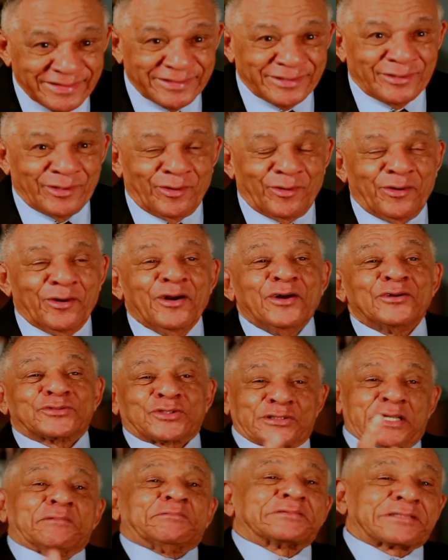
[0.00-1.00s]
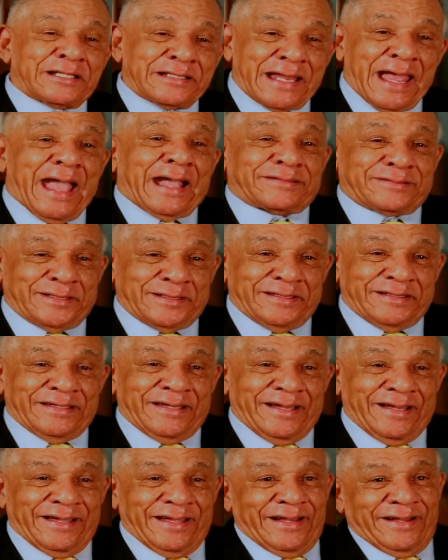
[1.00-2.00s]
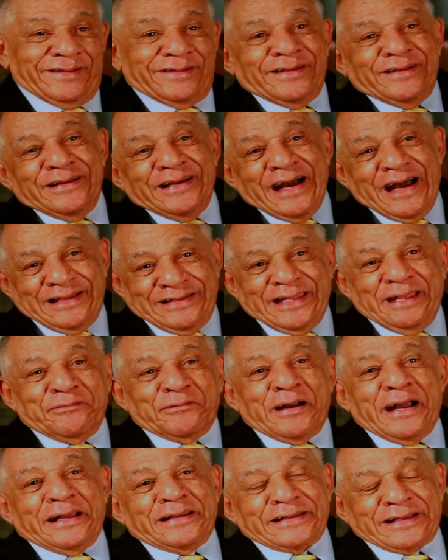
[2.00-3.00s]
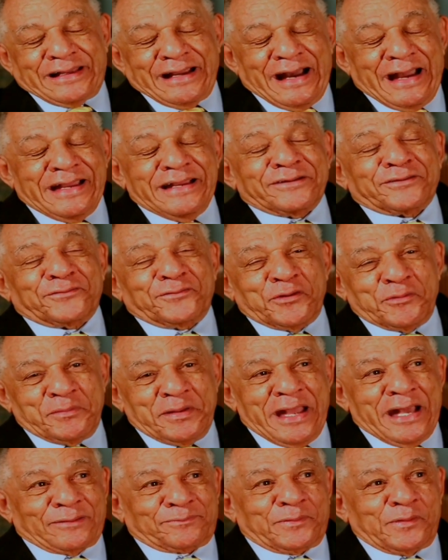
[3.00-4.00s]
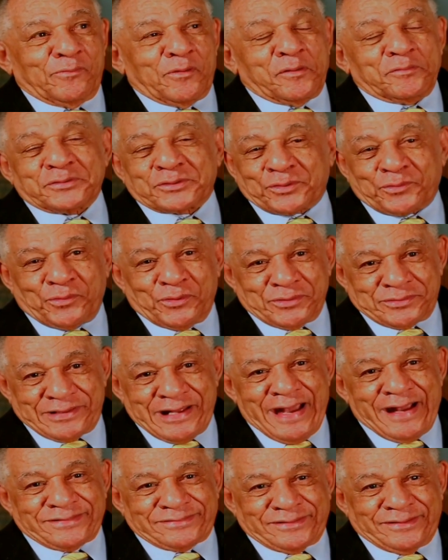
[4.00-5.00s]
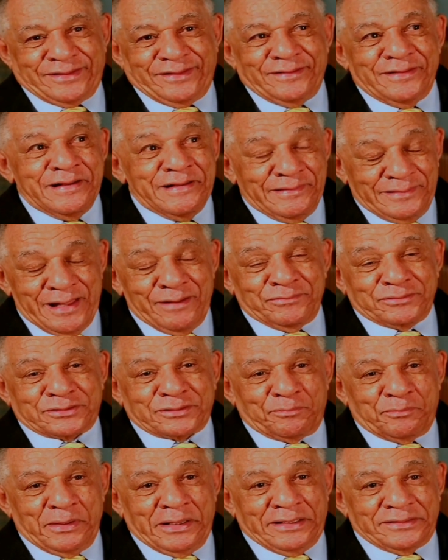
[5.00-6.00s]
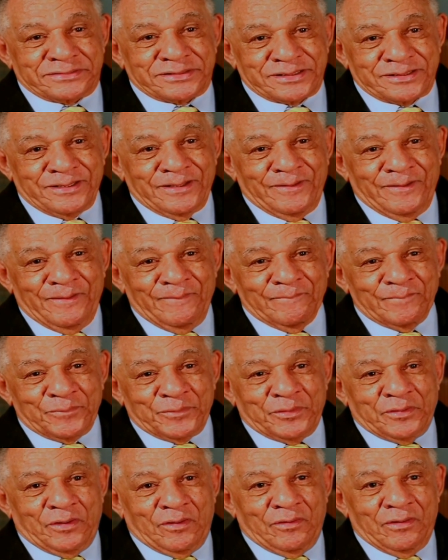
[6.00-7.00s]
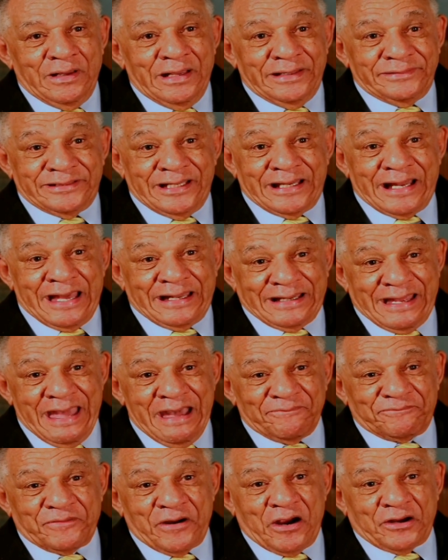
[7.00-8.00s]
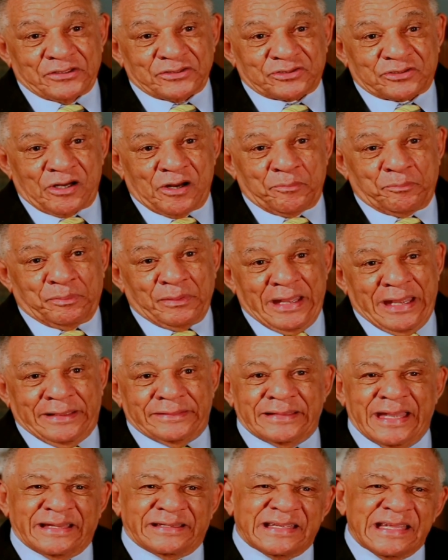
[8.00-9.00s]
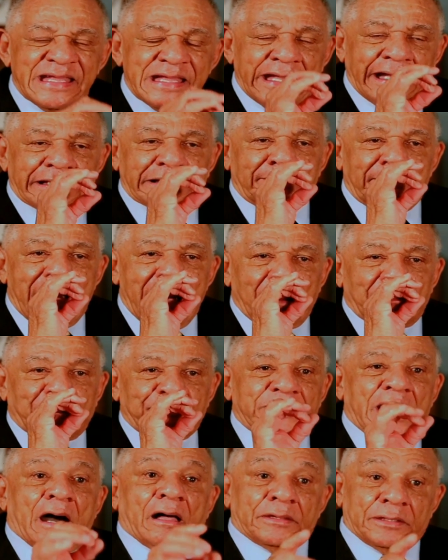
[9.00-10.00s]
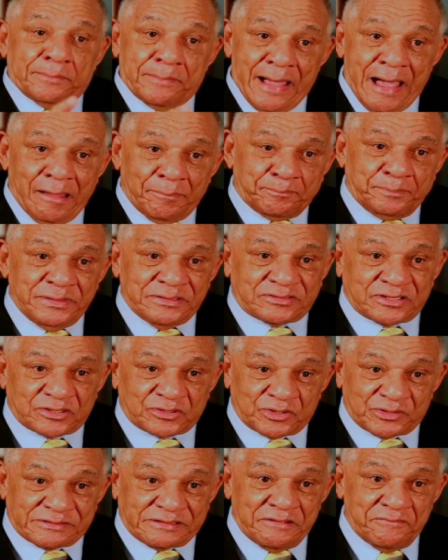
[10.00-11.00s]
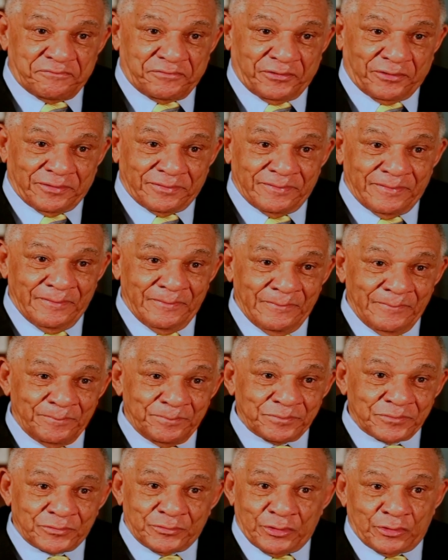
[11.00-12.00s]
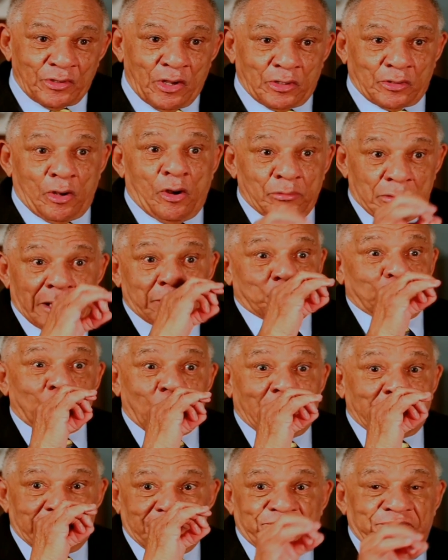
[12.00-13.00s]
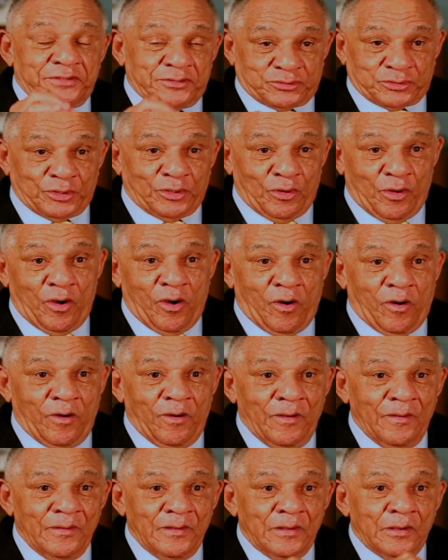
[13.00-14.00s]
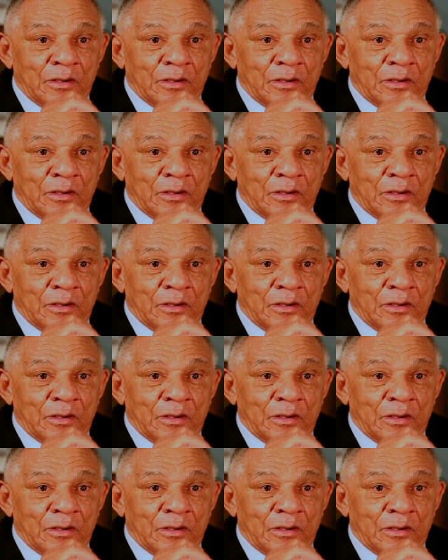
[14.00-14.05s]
So that was an accident I had. And a guy interviewed me, asked me what was the worst accident. That was the best, And then I had a half hour to start playing. And the mouthpieces are different. They're not all like one that fits at all.